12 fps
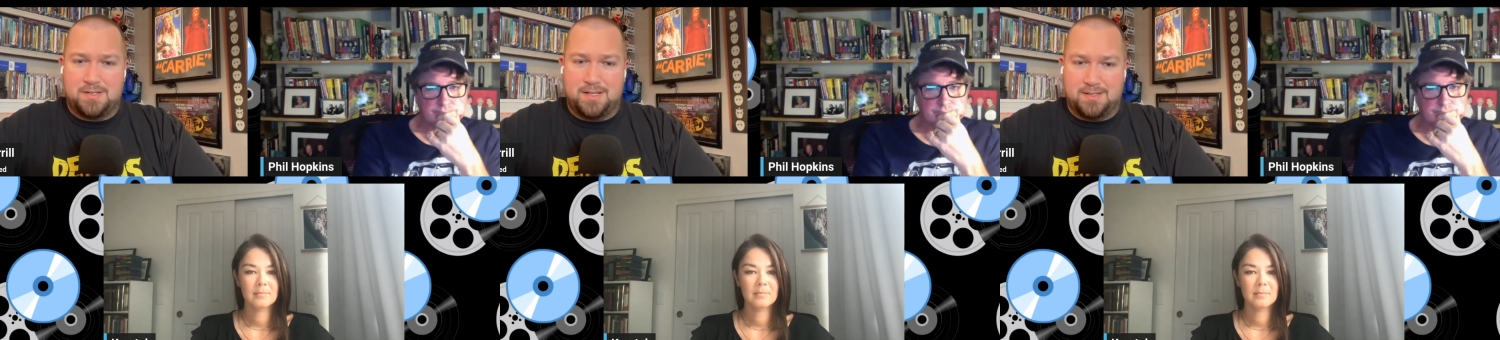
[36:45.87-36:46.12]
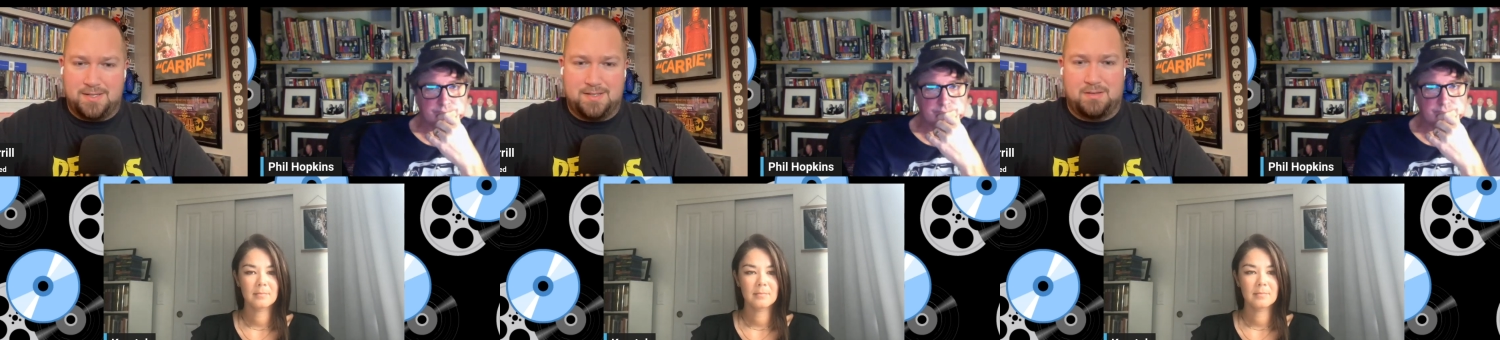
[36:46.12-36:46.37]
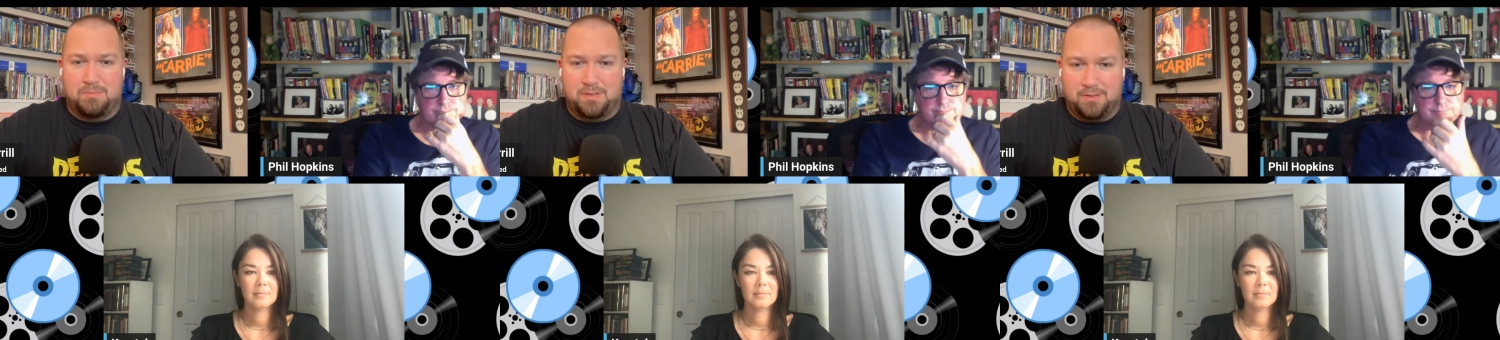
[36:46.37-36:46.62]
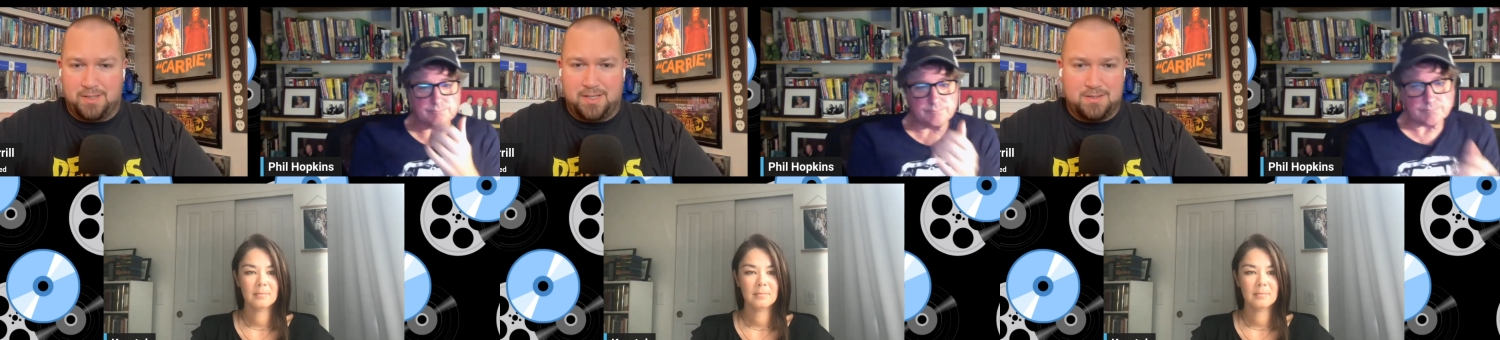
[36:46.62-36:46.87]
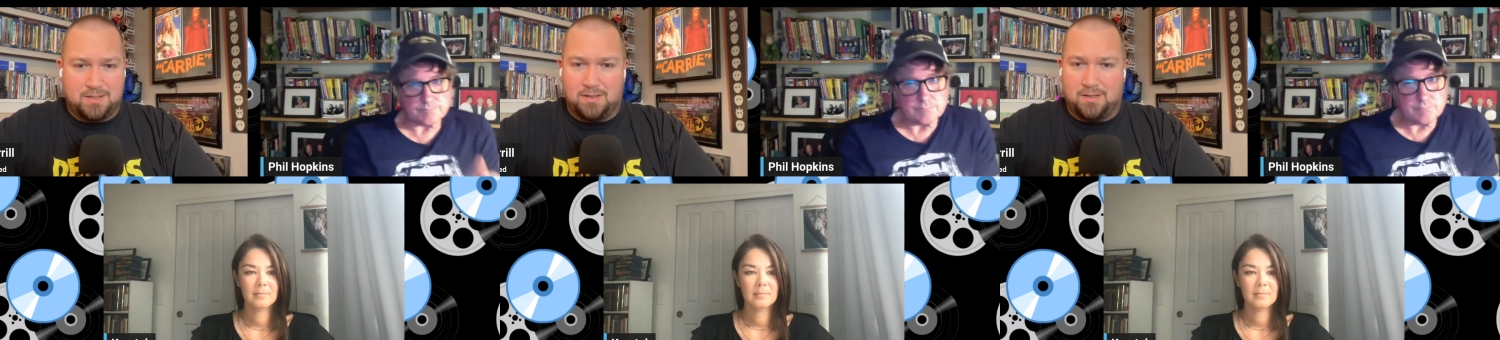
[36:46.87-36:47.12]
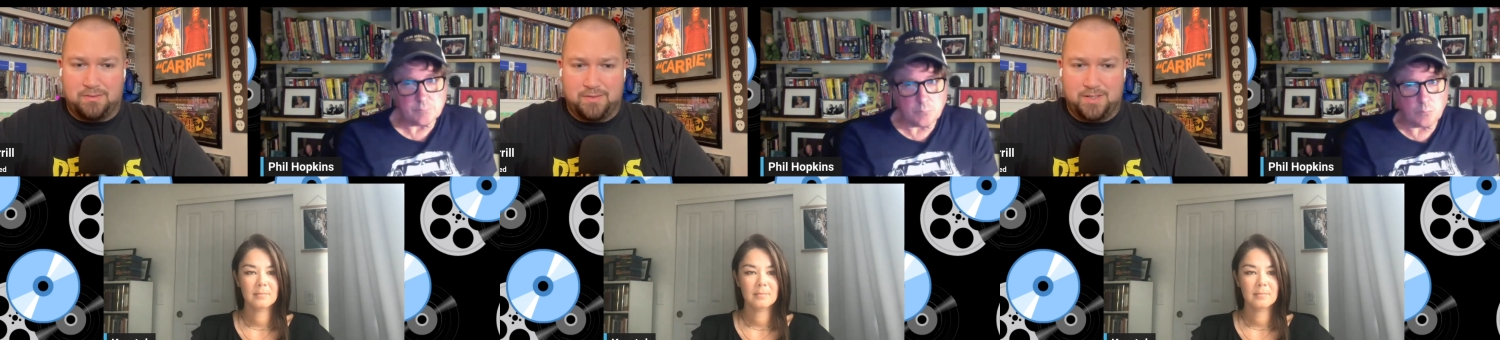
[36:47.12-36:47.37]
Speaker 1: the accessibility to
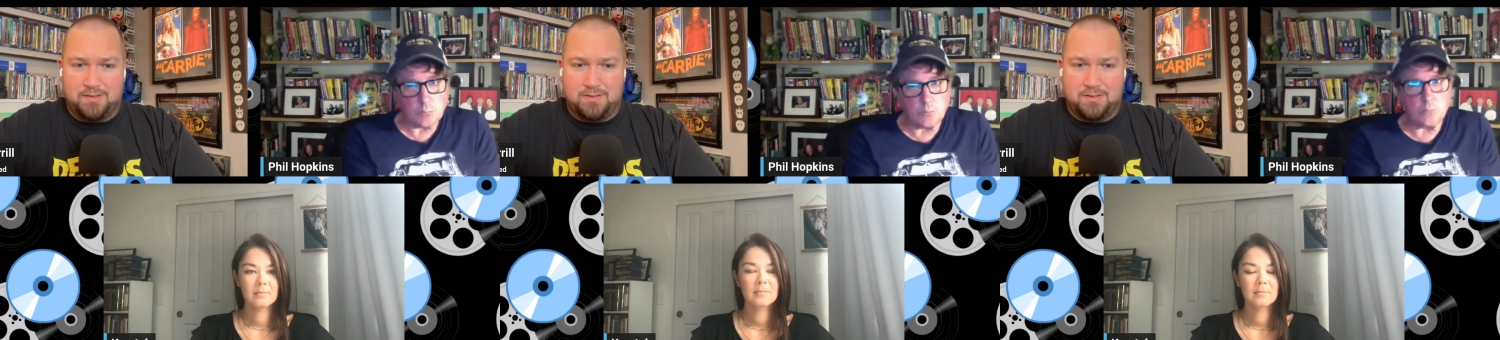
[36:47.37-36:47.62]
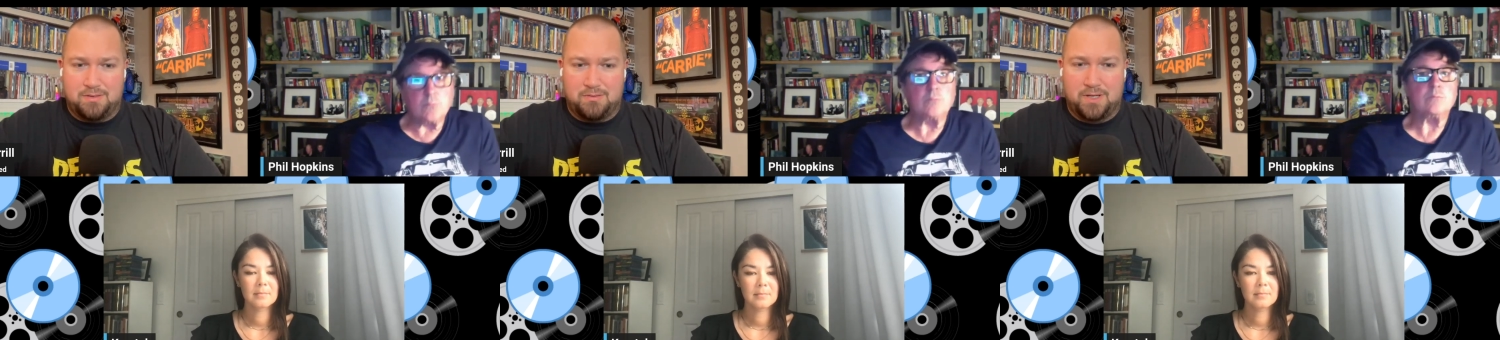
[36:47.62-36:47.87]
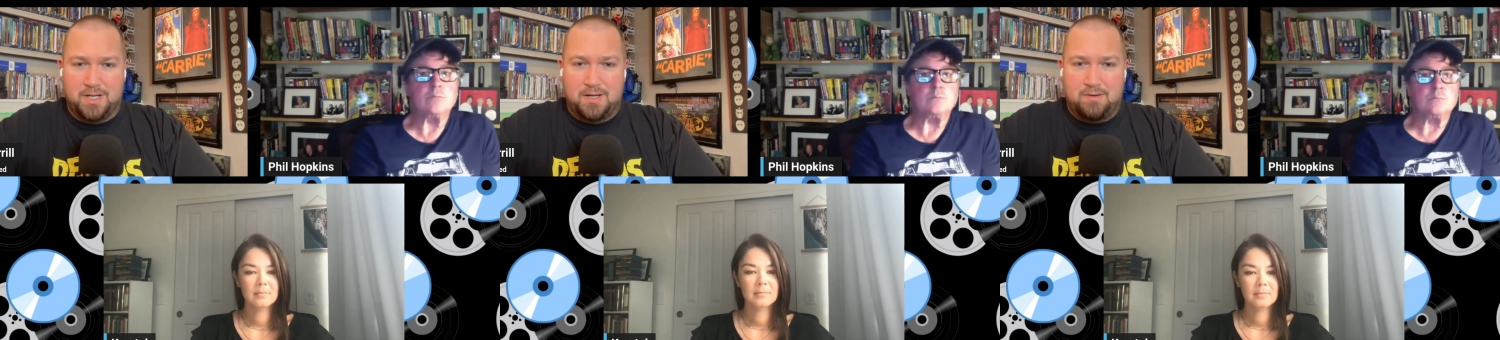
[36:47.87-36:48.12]
all of it. So